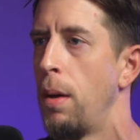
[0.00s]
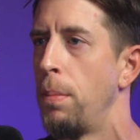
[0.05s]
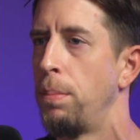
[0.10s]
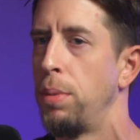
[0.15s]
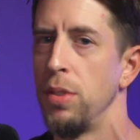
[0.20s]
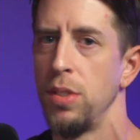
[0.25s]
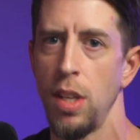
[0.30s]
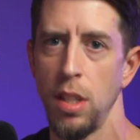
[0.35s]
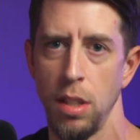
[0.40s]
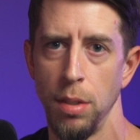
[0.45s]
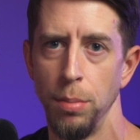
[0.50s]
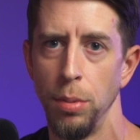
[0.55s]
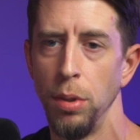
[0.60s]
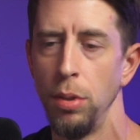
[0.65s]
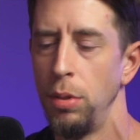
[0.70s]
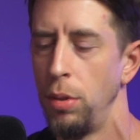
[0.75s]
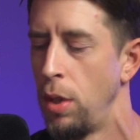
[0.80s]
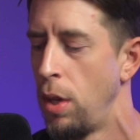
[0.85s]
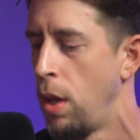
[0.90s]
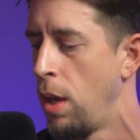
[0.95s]

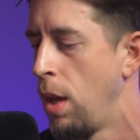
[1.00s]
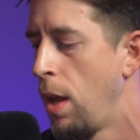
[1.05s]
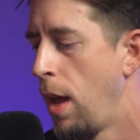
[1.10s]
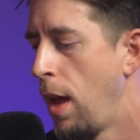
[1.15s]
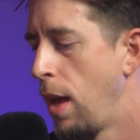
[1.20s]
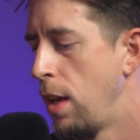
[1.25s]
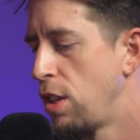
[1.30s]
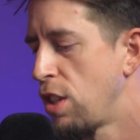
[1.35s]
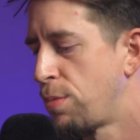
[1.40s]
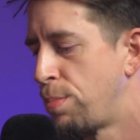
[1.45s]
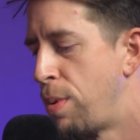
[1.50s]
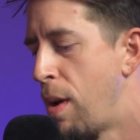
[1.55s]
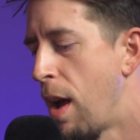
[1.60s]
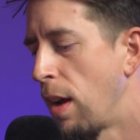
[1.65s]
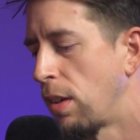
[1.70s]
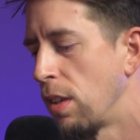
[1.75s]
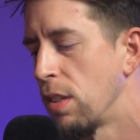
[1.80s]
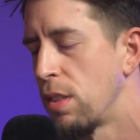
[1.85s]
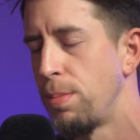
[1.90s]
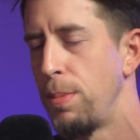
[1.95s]
presentable, and just
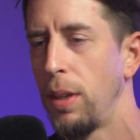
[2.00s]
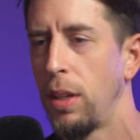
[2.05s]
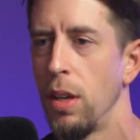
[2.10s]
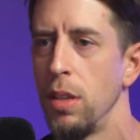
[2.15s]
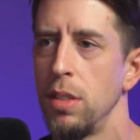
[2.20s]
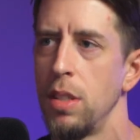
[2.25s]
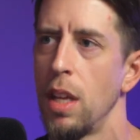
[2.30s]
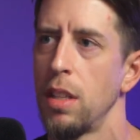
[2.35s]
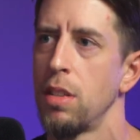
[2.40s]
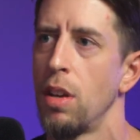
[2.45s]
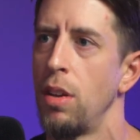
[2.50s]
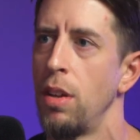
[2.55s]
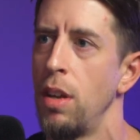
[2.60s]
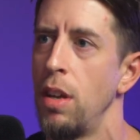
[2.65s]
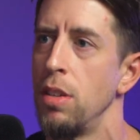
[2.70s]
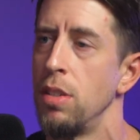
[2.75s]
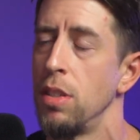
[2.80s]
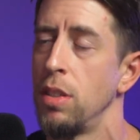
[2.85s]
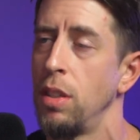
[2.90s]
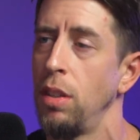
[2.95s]
practice, because that's all it
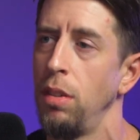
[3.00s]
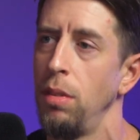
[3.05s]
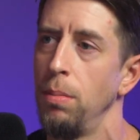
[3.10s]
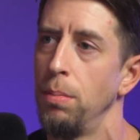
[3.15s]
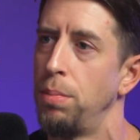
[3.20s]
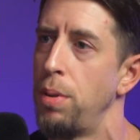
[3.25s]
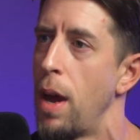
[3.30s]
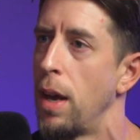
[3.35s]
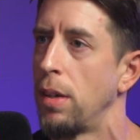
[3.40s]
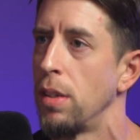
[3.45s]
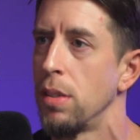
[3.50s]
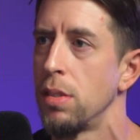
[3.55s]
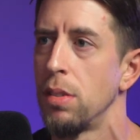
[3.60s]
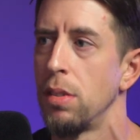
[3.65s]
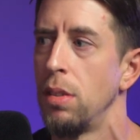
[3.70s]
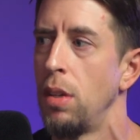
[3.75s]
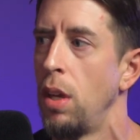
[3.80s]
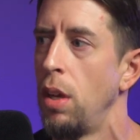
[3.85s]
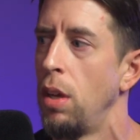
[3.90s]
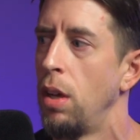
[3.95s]
is
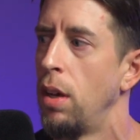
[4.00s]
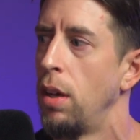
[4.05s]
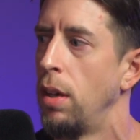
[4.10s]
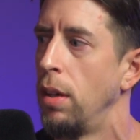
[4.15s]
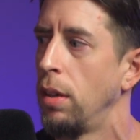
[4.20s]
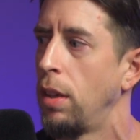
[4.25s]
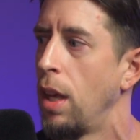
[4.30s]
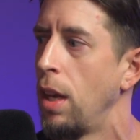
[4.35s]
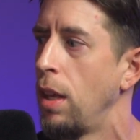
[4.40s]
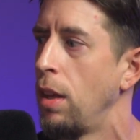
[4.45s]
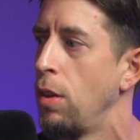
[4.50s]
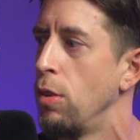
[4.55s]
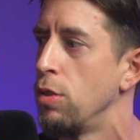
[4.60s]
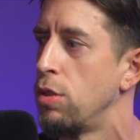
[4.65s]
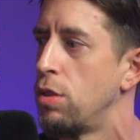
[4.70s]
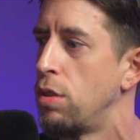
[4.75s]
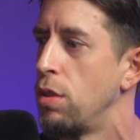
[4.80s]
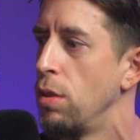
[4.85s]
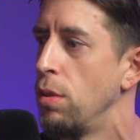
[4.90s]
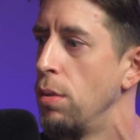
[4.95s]
practice. Getting
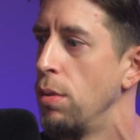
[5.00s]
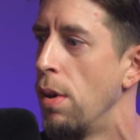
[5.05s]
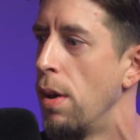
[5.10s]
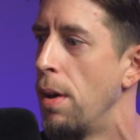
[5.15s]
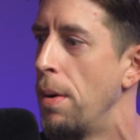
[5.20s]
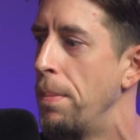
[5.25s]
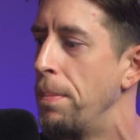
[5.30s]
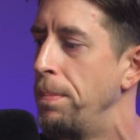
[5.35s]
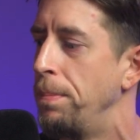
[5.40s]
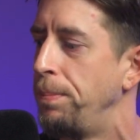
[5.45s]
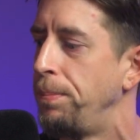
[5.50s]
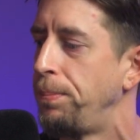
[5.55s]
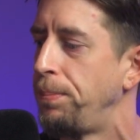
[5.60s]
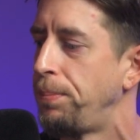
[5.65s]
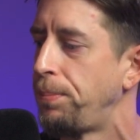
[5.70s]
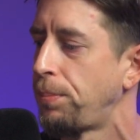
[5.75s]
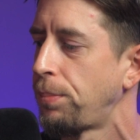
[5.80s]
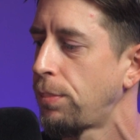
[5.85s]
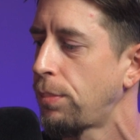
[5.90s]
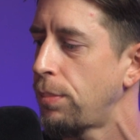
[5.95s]
used to,
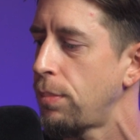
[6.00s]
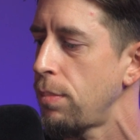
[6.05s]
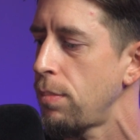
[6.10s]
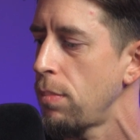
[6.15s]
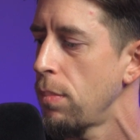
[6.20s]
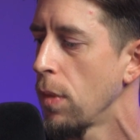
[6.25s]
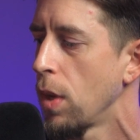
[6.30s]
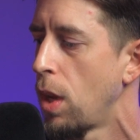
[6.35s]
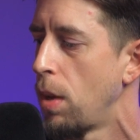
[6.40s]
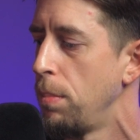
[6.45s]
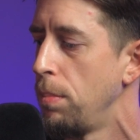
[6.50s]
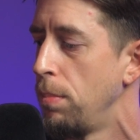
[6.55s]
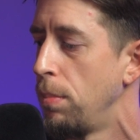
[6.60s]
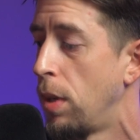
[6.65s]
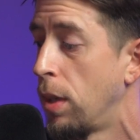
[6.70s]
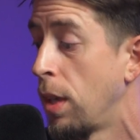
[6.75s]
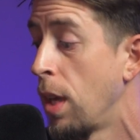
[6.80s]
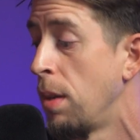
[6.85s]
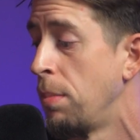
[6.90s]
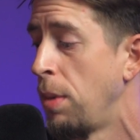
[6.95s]

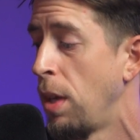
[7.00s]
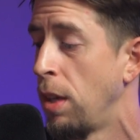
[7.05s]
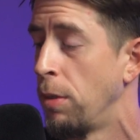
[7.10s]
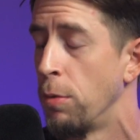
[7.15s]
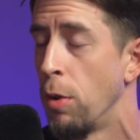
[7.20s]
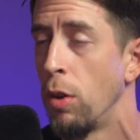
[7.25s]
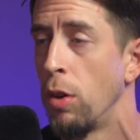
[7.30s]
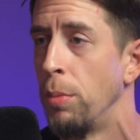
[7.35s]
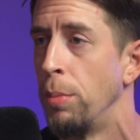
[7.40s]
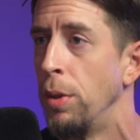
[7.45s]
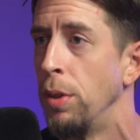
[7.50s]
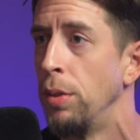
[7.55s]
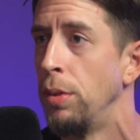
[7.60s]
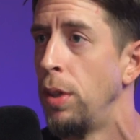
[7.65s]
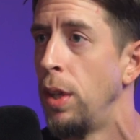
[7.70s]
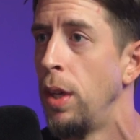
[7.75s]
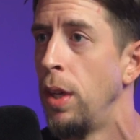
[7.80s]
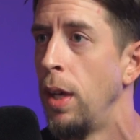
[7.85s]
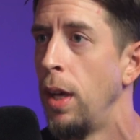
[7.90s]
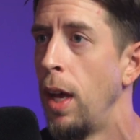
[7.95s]
again, being vulnerable
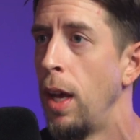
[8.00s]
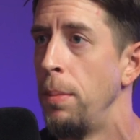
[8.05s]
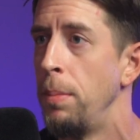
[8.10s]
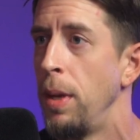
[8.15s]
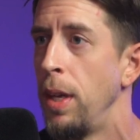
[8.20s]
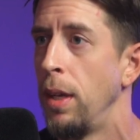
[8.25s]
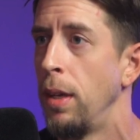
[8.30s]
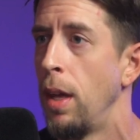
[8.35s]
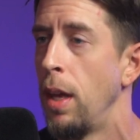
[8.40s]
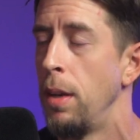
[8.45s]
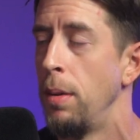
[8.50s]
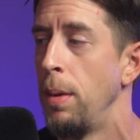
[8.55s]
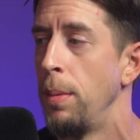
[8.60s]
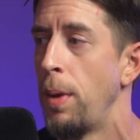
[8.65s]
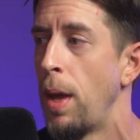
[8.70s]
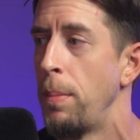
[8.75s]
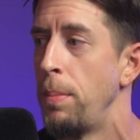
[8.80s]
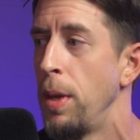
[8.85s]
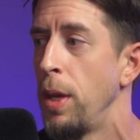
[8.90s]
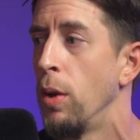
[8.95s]
and
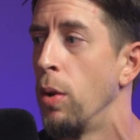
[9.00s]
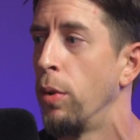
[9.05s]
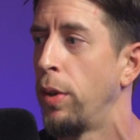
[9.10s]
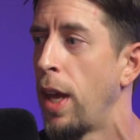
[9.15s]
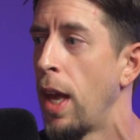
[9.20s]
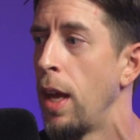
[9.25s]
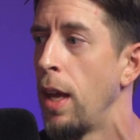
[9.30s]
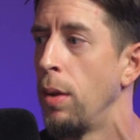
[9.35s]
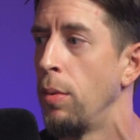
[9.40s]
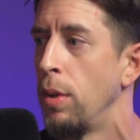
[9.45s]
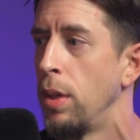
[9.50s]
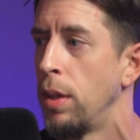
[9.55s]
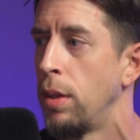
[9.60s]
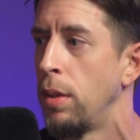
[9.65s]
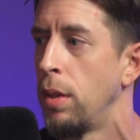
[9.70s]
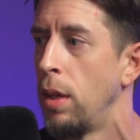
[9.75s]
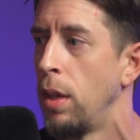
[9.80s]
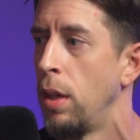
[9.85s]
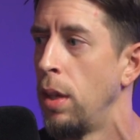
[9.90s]
being okay with